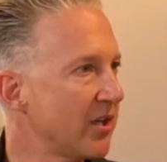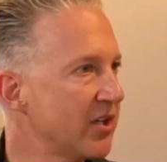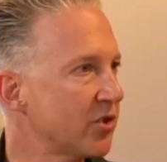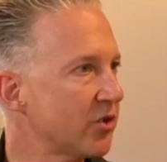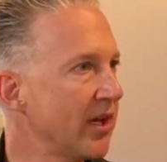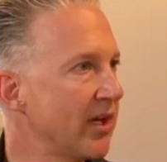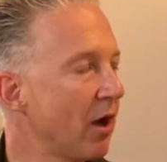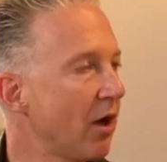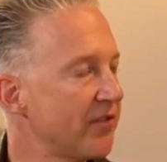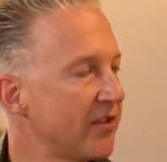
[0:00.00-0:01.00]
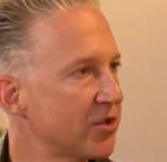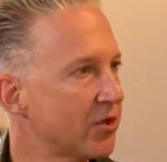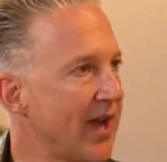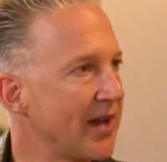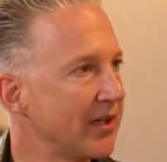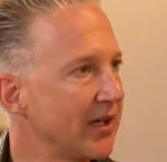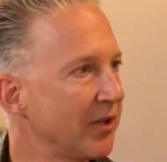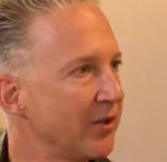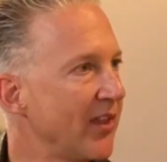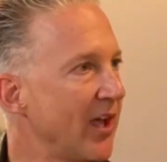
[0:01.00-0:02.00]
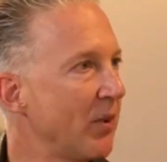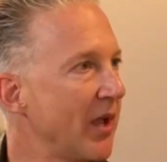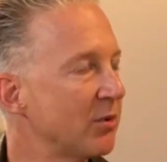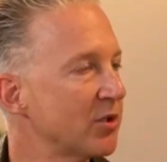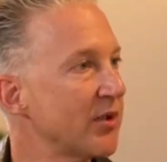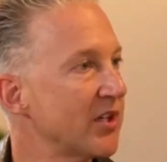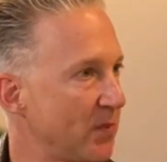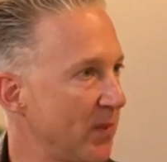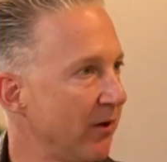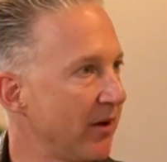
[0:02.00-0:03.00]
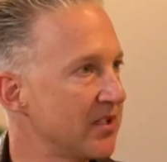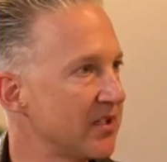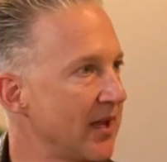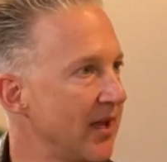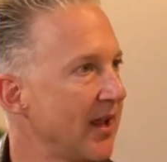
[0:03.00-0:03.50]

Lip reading: Street off the Strand in London, they'll be able to experience it